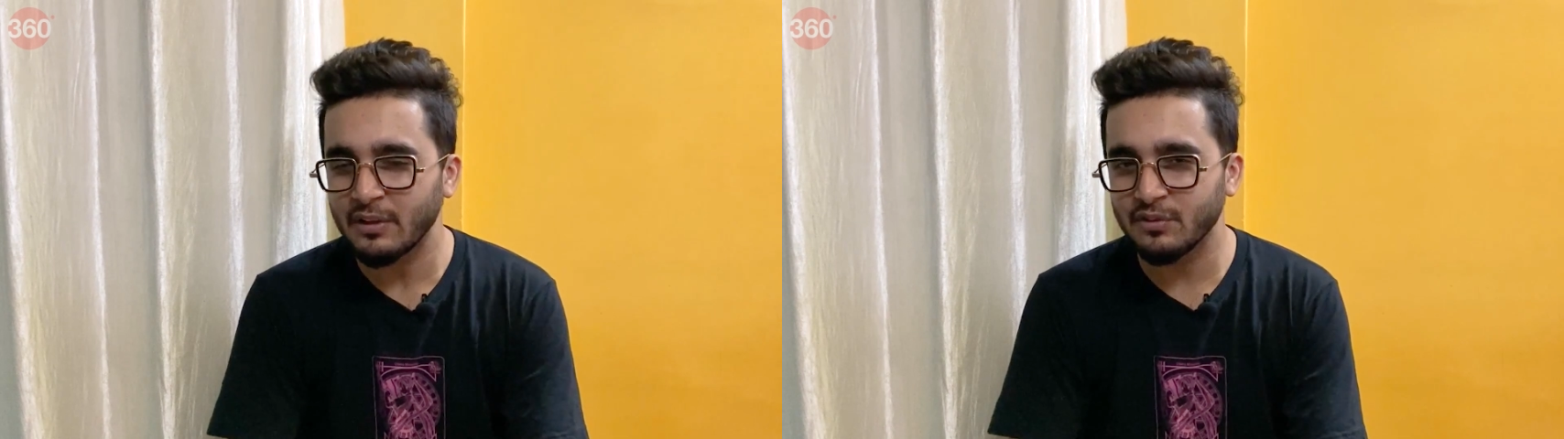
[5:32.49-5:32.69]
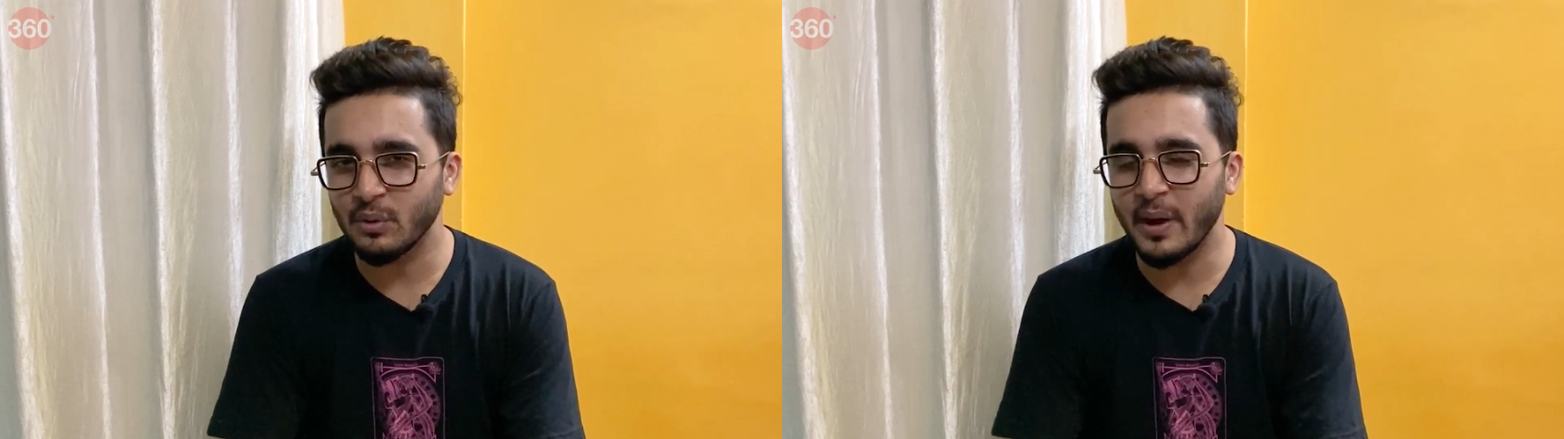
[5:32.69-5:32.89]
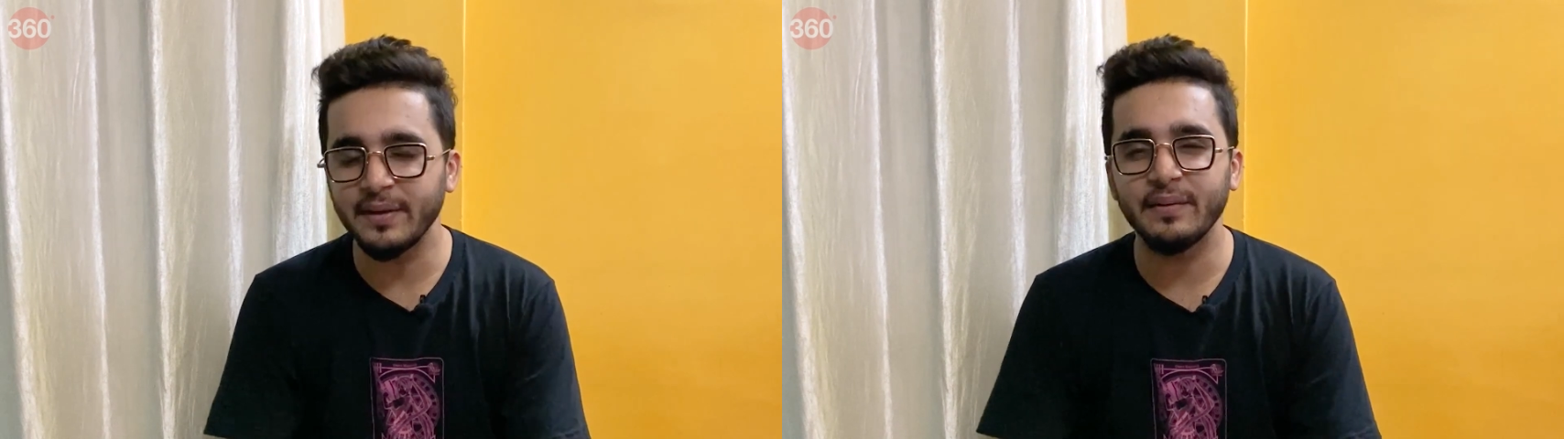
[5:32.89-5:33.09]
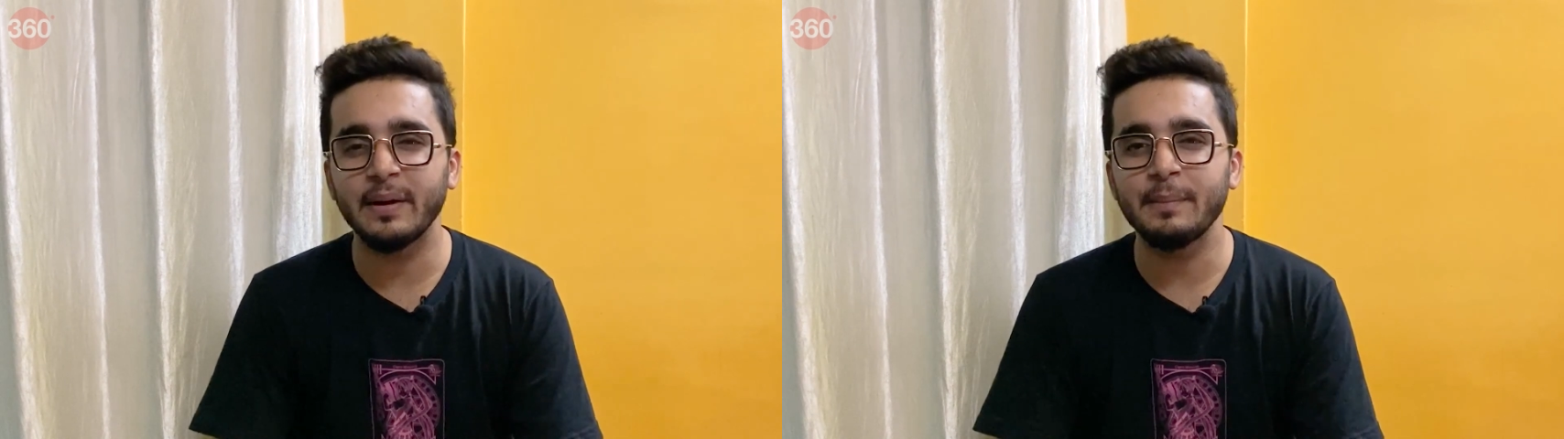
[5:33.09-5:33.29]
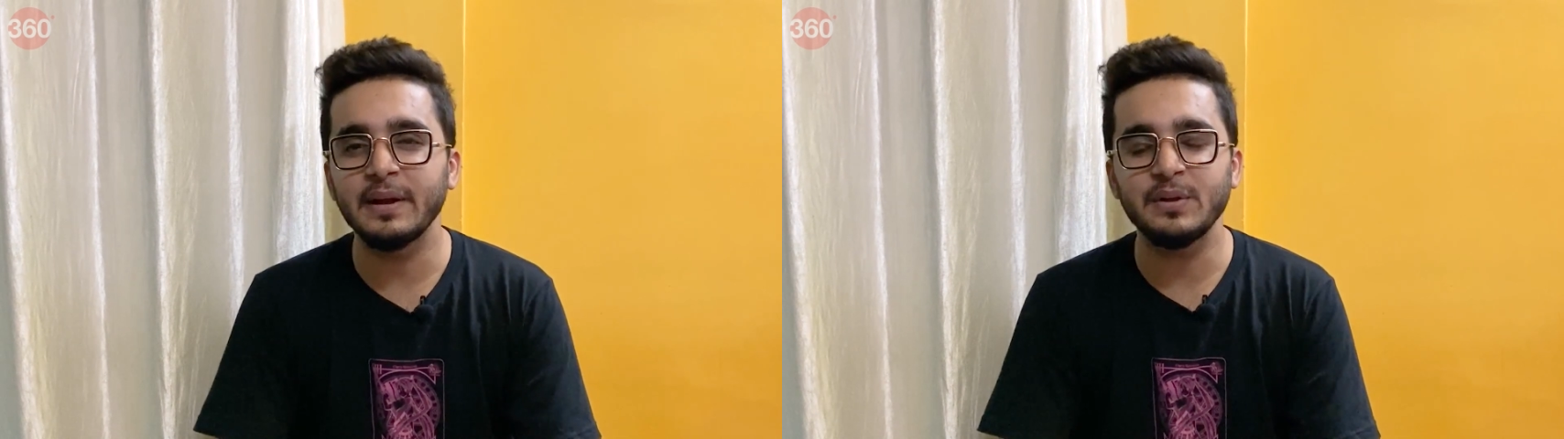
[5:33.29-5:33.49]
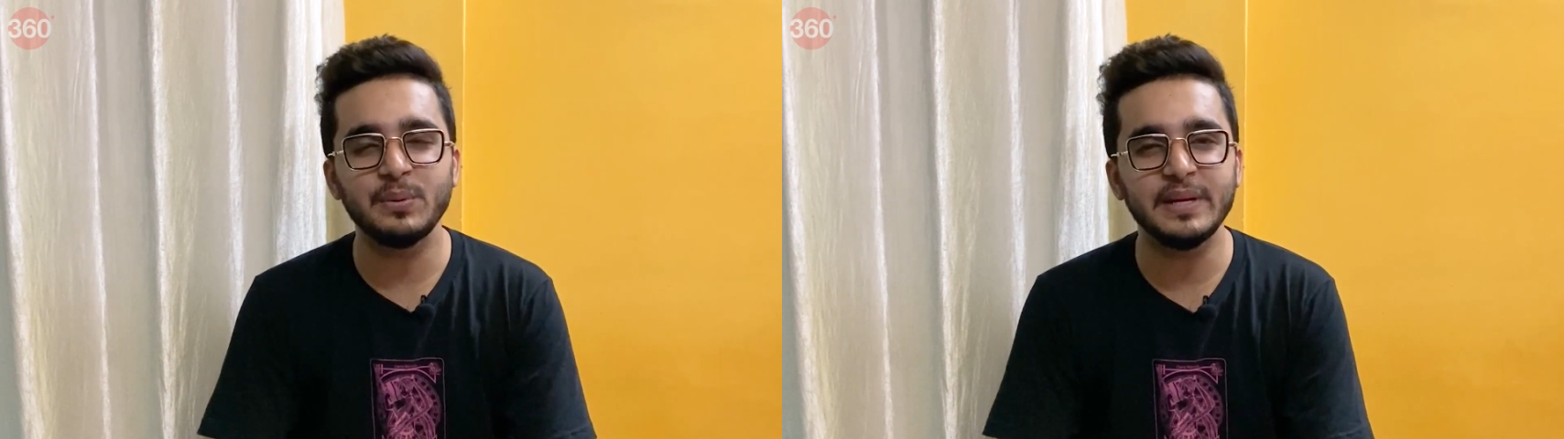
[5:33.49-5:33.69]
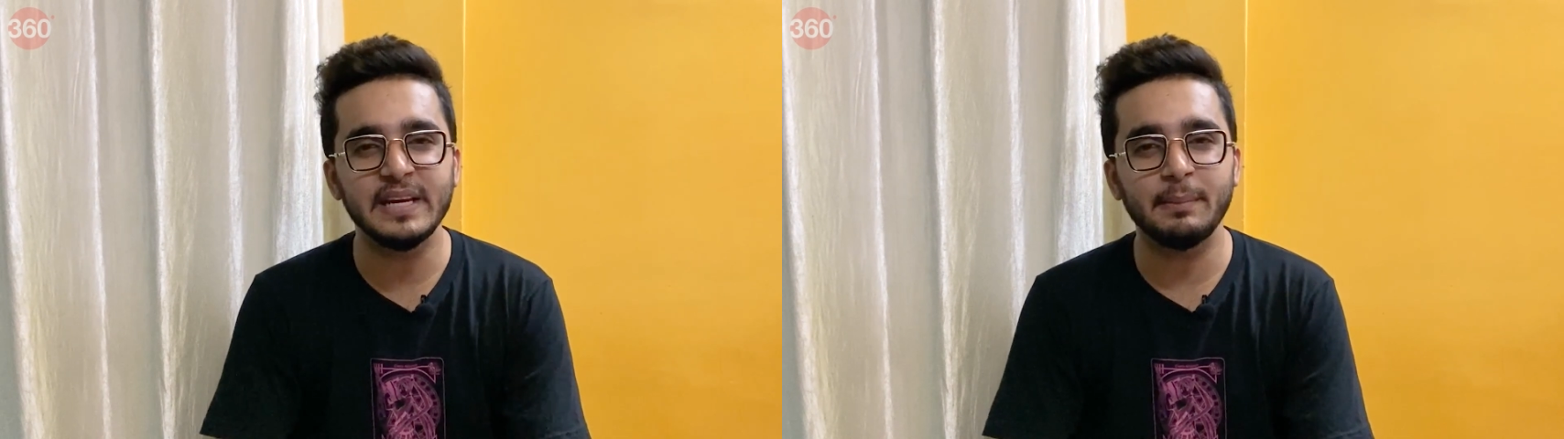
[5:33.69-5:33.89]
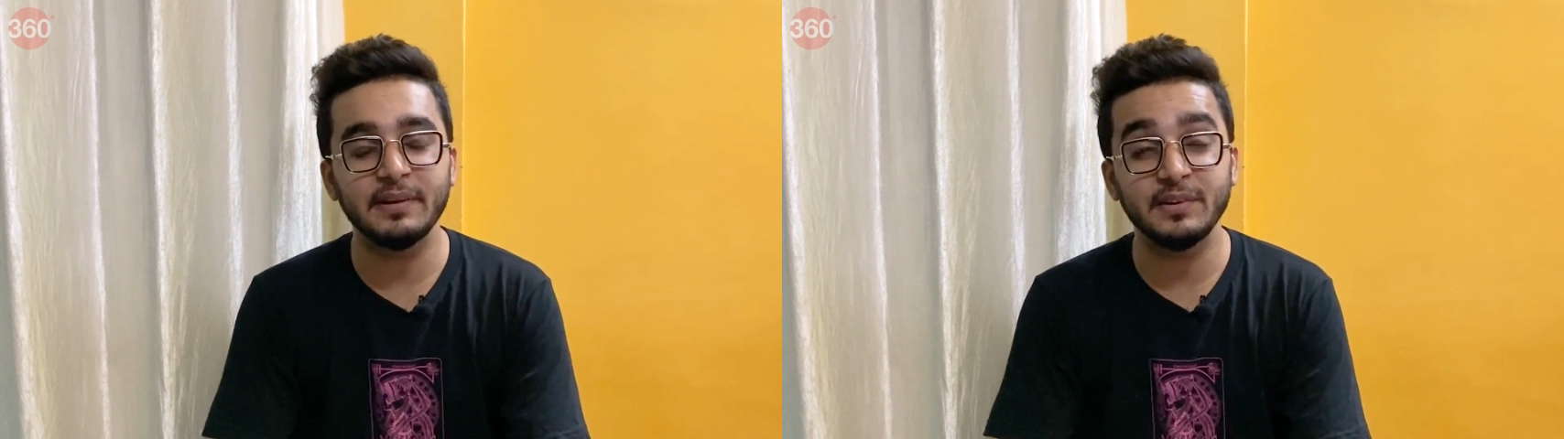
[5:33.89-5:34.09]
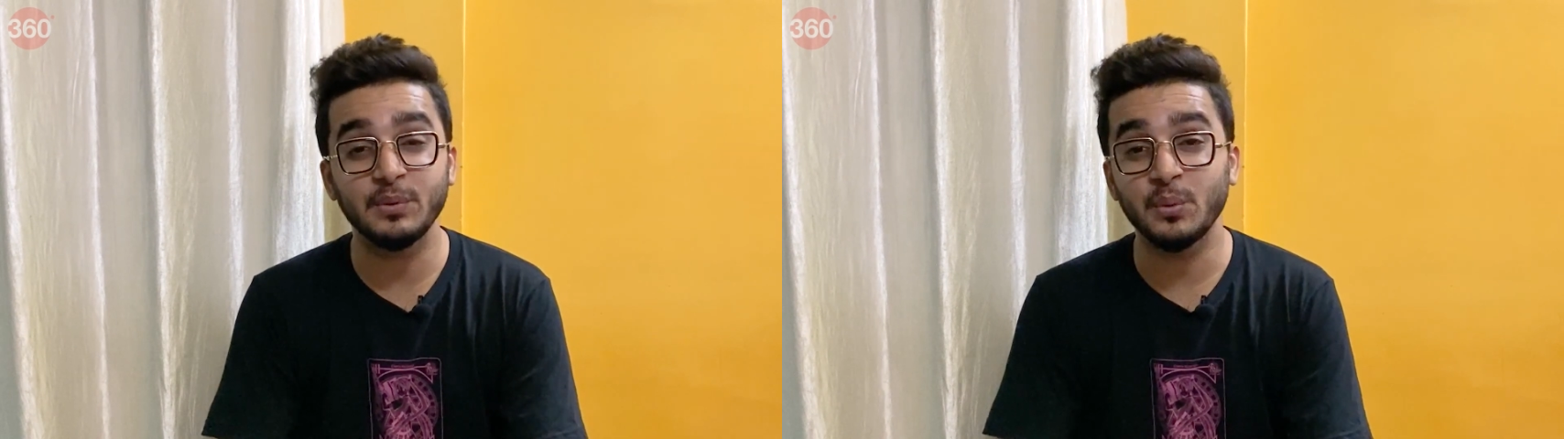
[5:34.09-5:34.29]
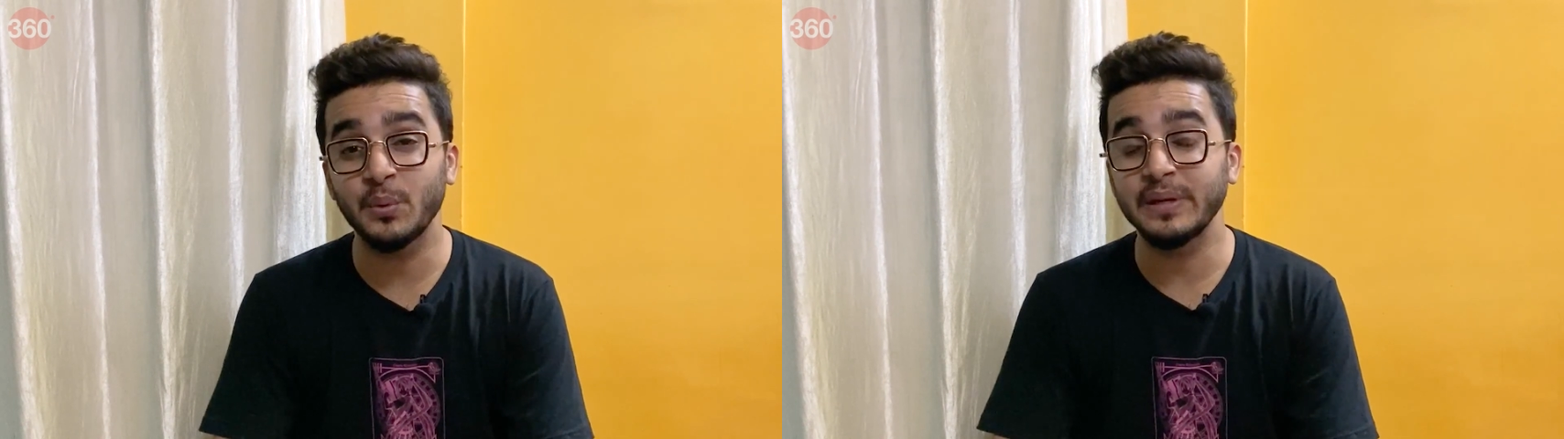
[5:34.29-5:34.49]
So I'd recommend you need a
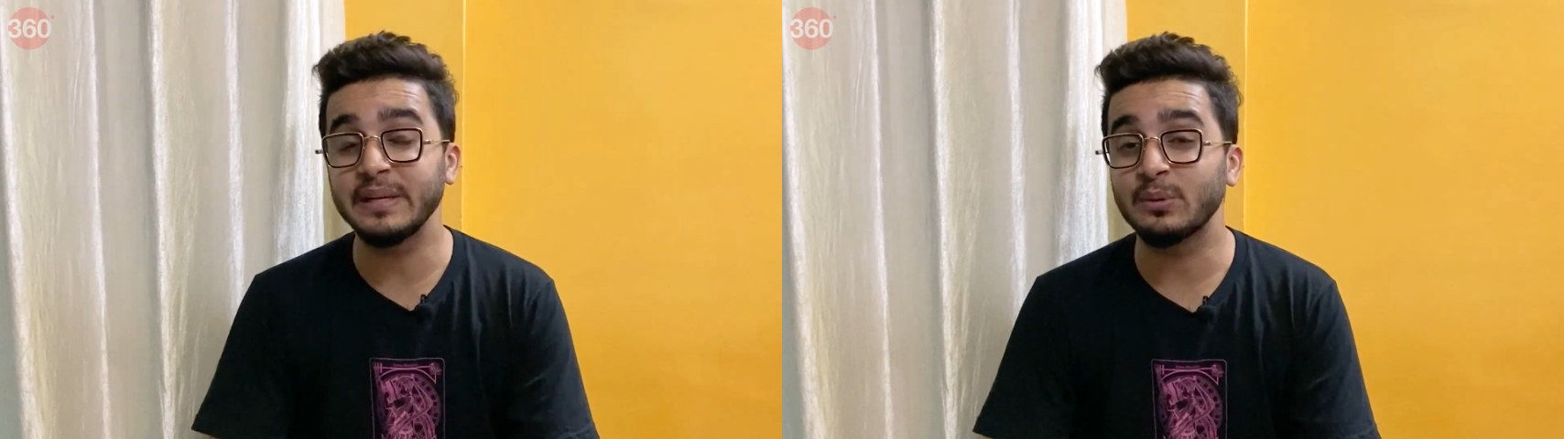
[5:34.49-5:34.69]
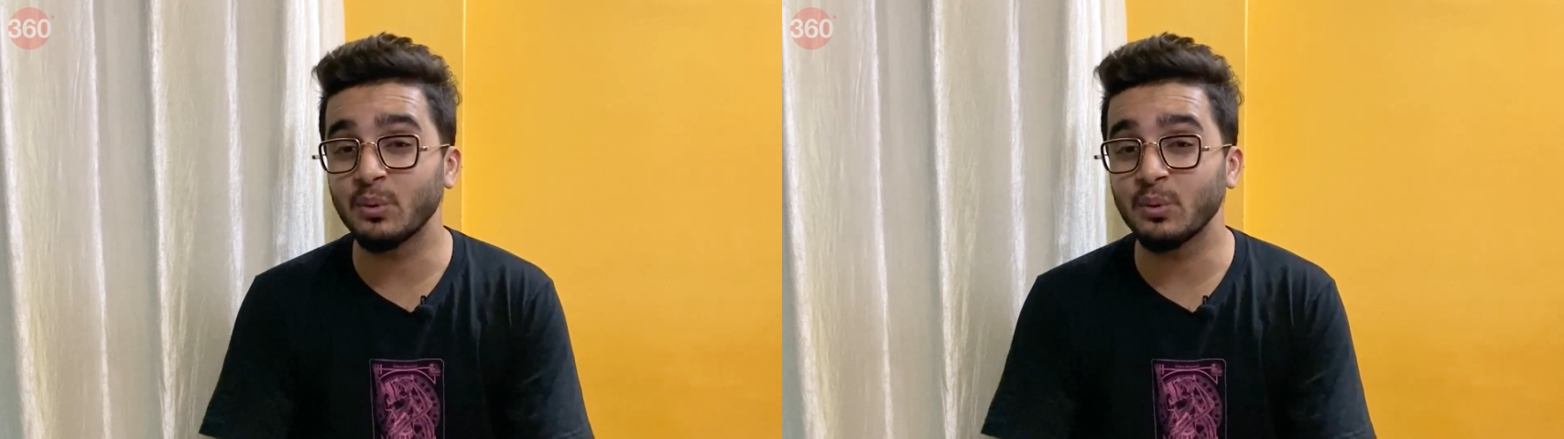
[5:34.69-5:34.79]
budget to only